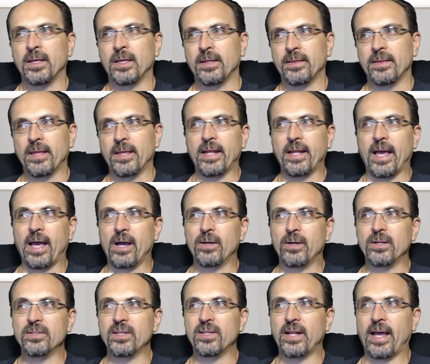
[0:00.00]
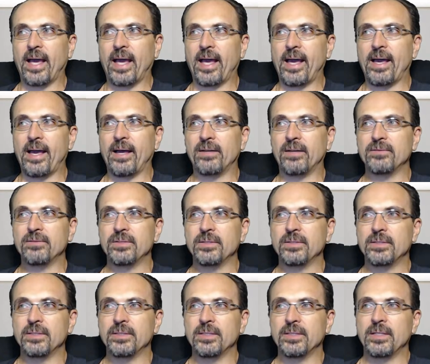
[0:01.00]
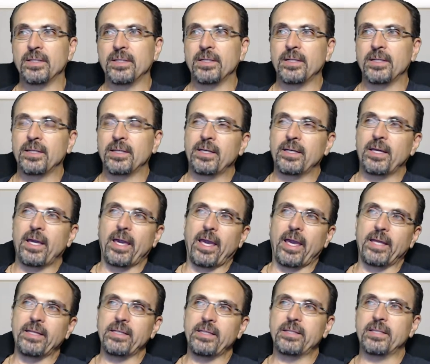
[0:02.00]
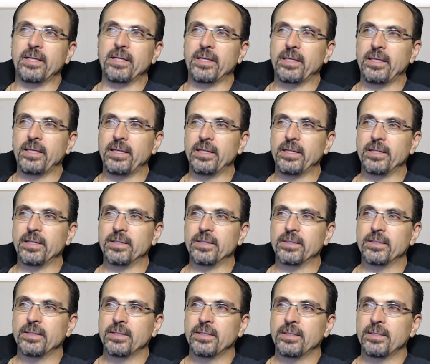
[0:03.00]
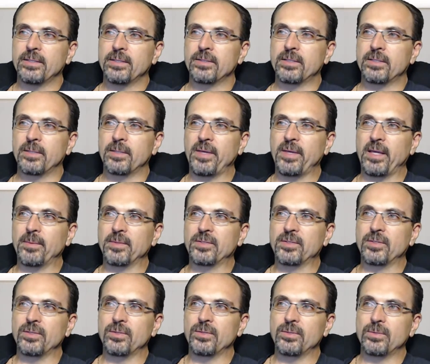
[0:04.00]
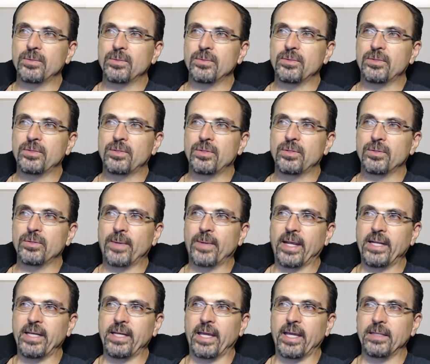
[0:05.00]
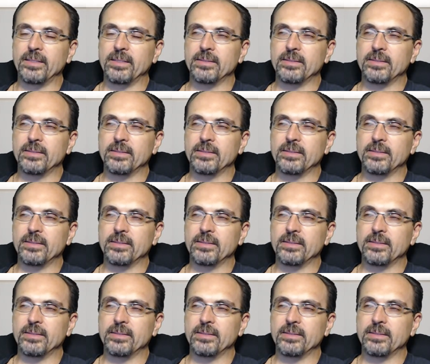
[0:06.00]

then how does it have anything here to be able to radiate?